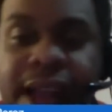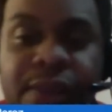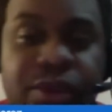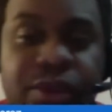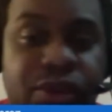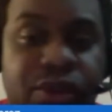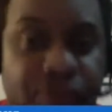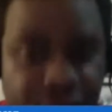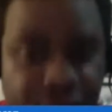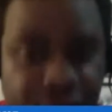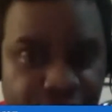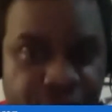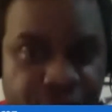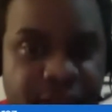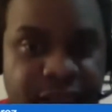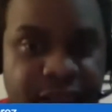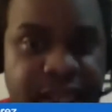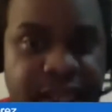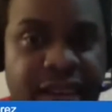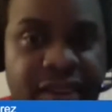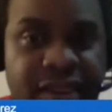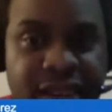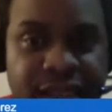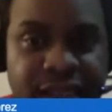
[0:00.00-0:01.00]
featured in the
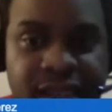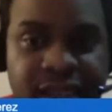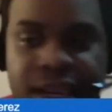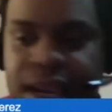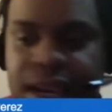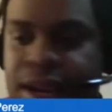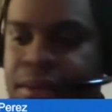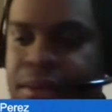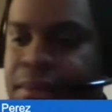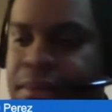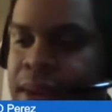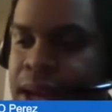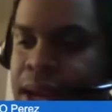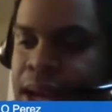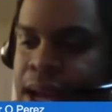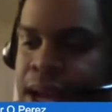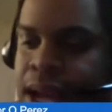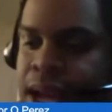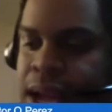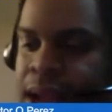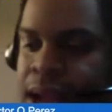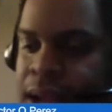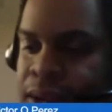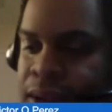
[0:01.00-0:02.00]
sevens team
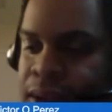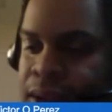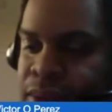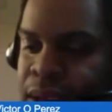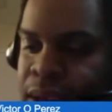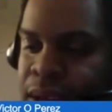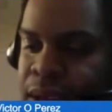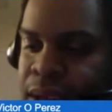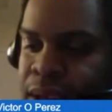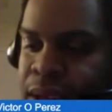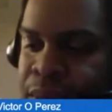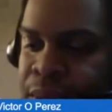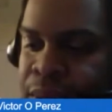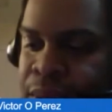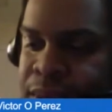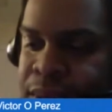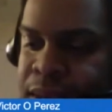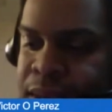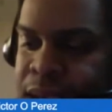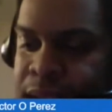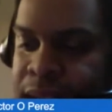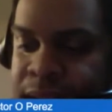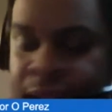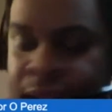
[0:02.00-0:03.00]
in
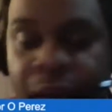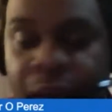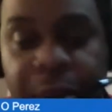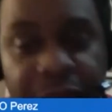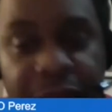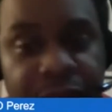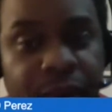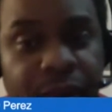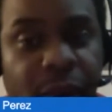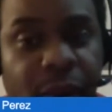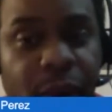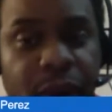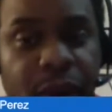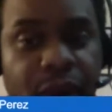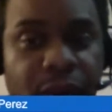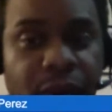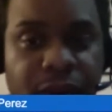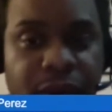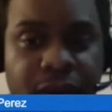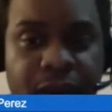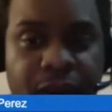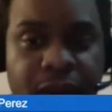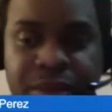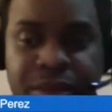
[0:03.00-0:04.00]
2013. Now, before going
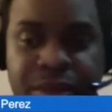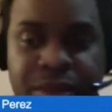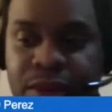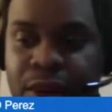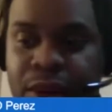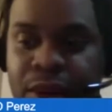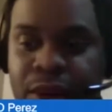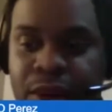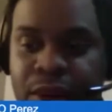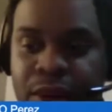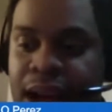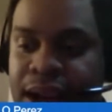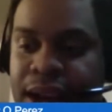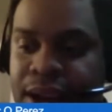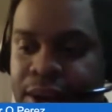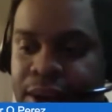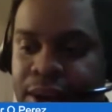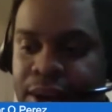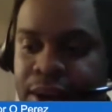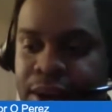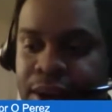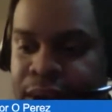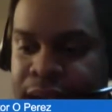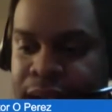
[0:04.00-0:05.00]
up to Ohio,
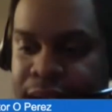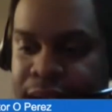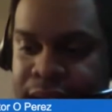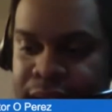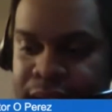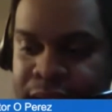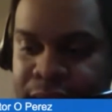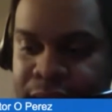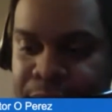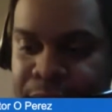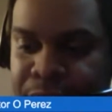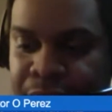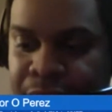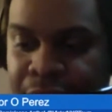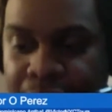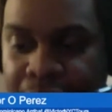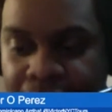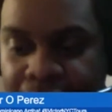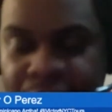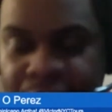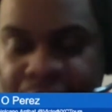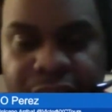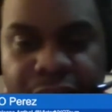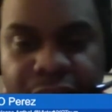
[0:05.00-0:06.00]
he
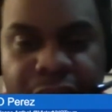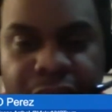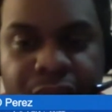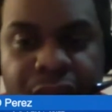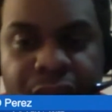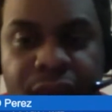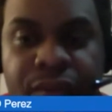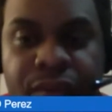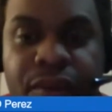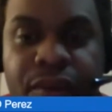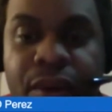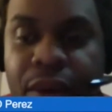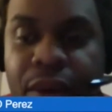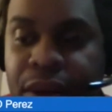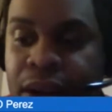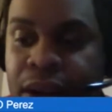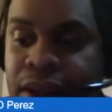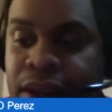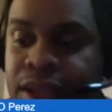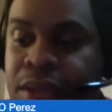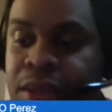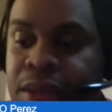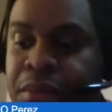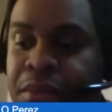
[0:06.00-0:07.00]
played for the
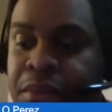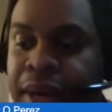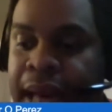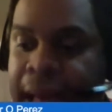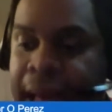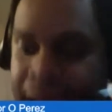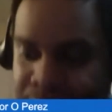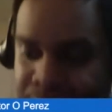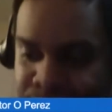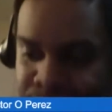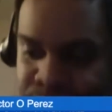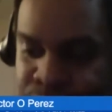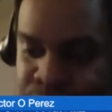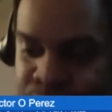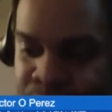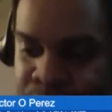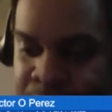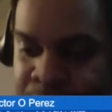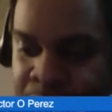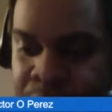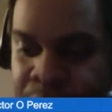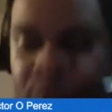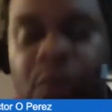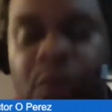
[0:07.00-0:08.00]
Austin Blacks,
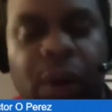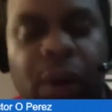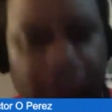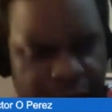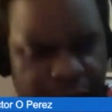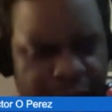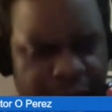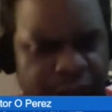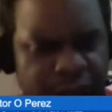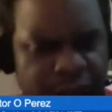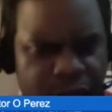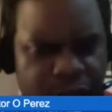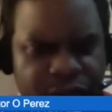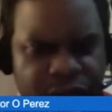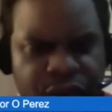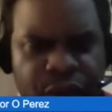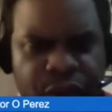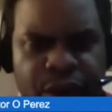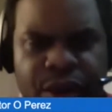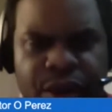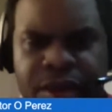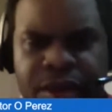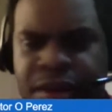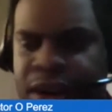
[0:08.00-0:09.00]
where he
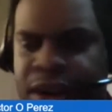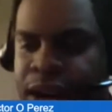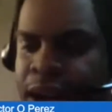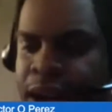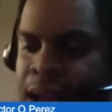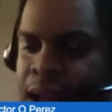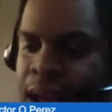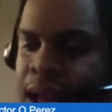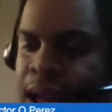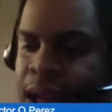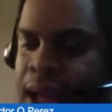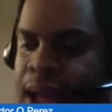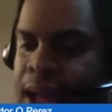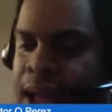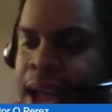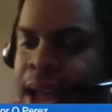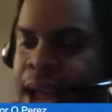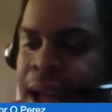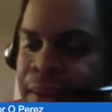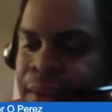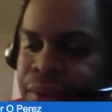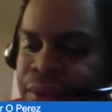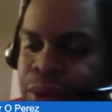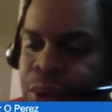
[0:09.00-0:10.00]
returned
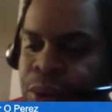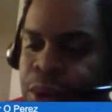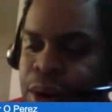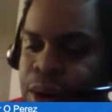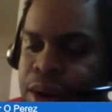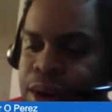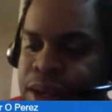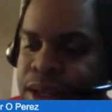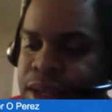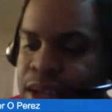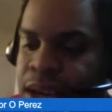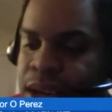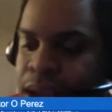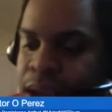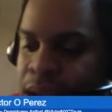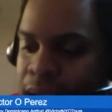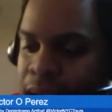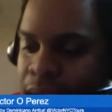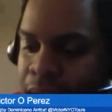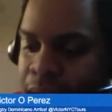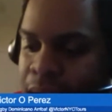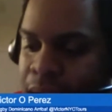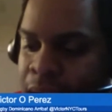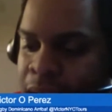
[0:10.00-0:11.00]
afterwards.
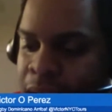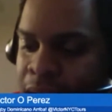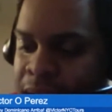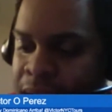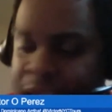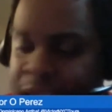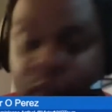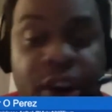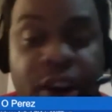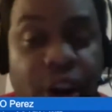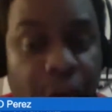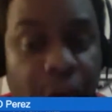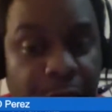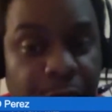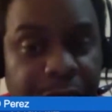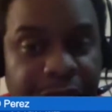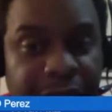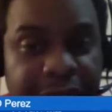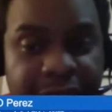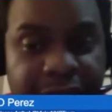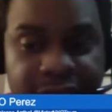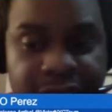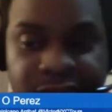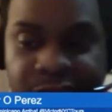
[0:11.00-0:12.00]
Now, currently,
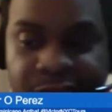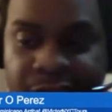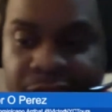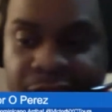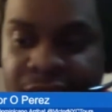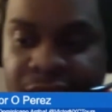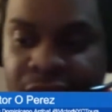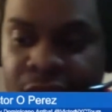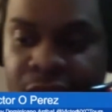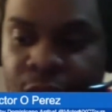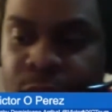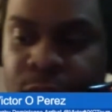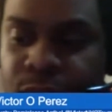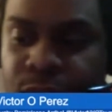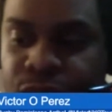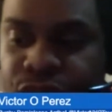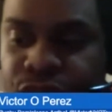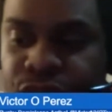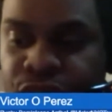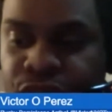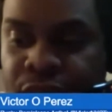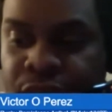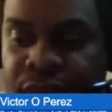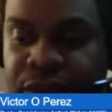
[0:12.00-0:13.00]
he's a head coach
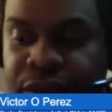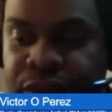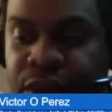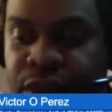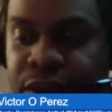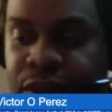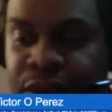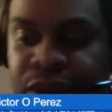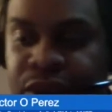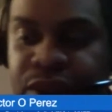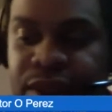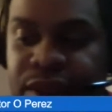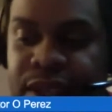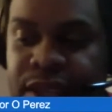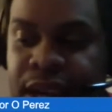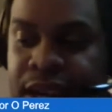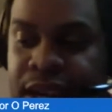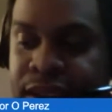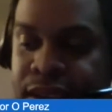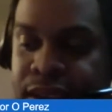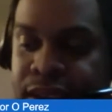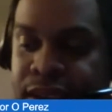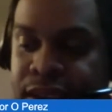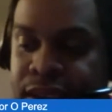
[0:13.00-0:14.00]
of the University of
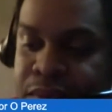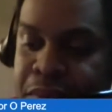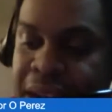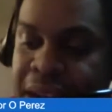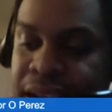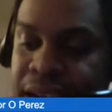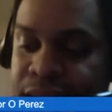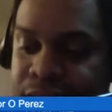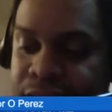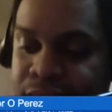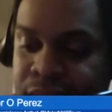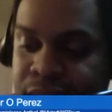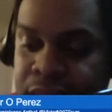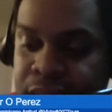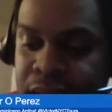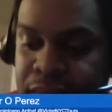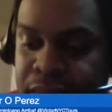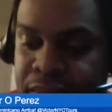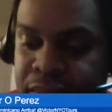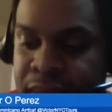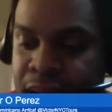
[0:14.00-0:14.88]
Texas men's team,